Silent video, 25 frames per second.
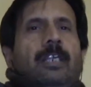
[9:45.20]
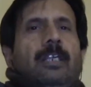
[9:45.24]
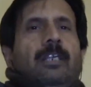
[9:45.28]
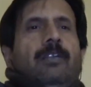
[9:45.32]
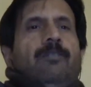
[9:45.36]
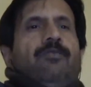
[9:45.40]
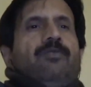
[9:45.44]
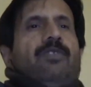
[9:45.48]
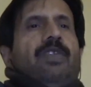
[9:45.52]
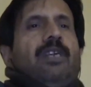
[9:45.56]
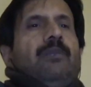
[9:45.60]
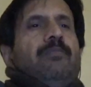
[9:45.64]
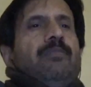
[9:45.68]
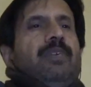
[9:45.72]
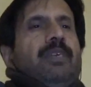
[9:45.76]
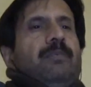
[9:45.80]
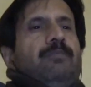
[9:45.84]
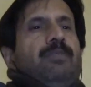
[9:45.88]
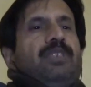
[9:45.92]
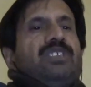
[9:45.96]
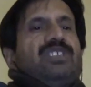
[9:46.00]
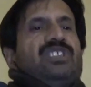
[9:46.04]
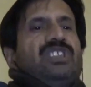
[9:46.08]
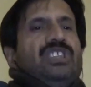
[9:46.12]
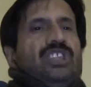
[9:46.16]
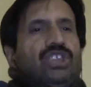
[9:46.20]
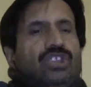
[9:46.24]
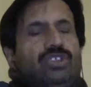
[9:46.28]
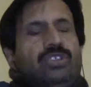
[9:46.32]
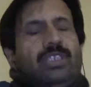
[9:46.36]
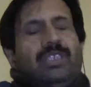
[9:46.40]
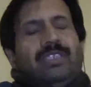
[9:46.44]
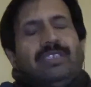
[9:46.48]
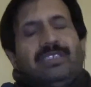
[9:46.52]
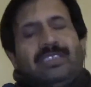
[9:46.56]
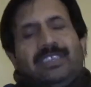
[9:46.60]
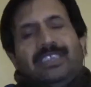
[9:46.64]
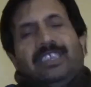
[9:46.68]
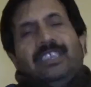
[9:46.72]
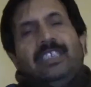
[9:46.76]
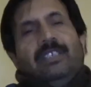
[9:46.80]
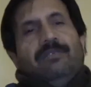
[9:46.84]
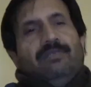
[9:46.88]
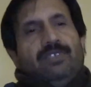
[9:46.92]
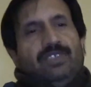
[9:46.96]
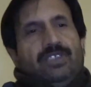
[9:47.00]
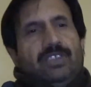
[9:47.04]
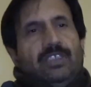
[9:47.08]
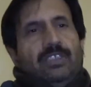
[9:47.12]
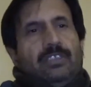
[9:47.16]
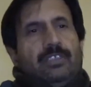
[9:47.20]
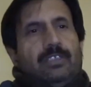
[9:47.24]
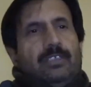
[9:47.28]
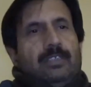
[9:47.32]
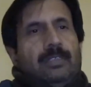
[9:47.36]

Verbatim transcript: from a persistent C. difficile